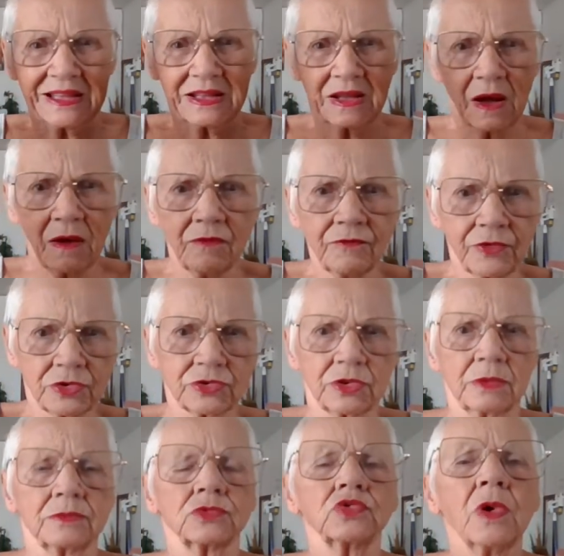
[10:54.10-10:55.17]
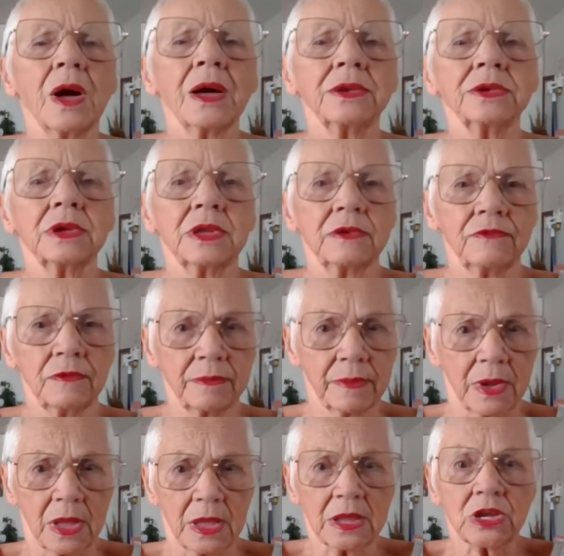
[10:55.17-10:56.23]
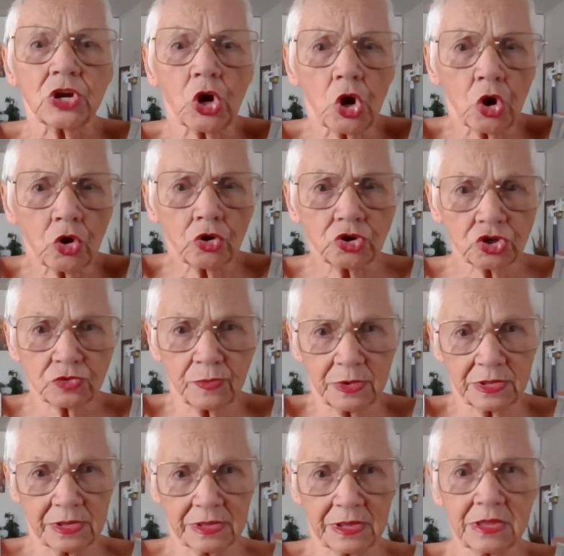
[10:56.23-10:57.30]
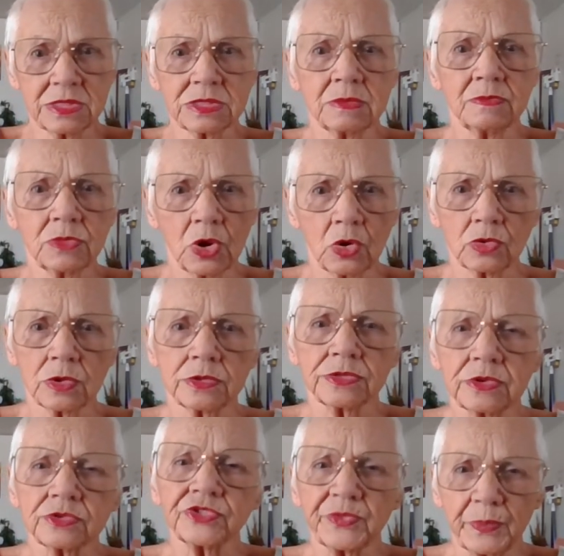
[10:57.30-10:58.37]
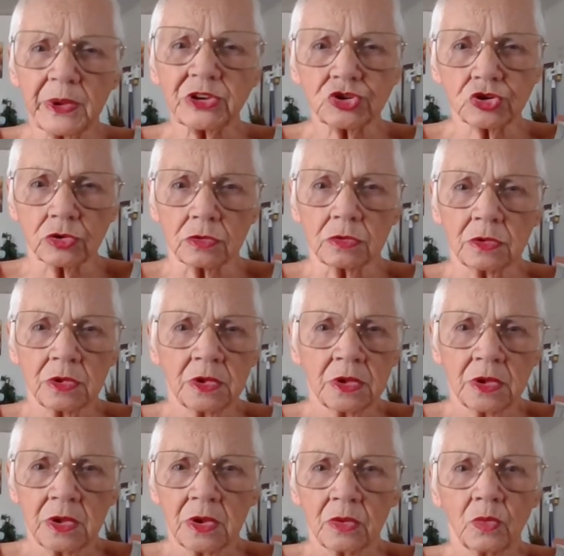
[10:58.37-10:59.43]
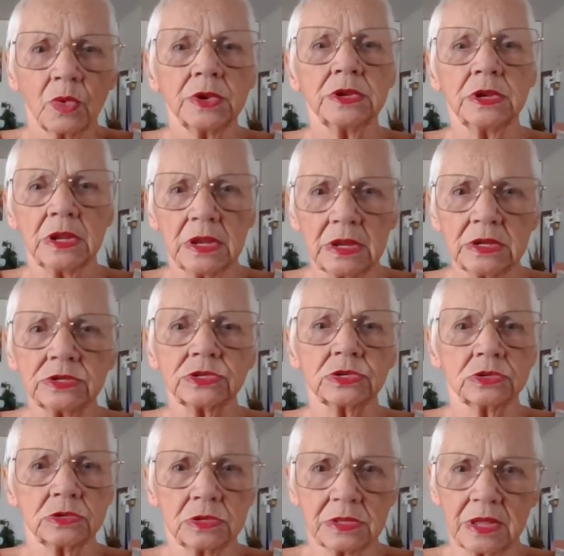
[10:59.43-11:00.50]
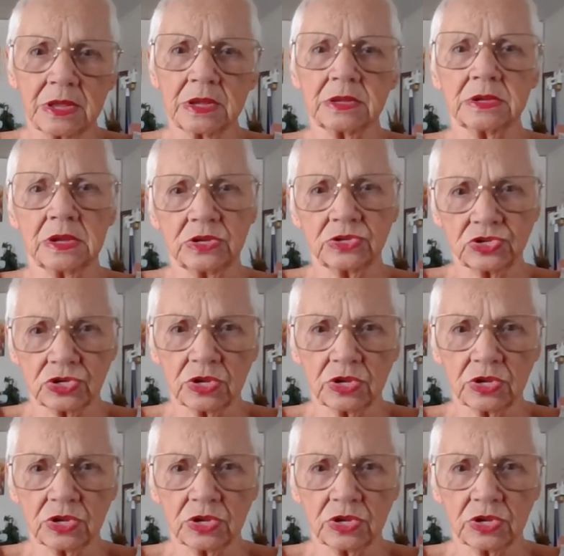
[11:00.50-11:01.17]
comfort them. Try to give them encouragement. Let them know that they're special. We need to let each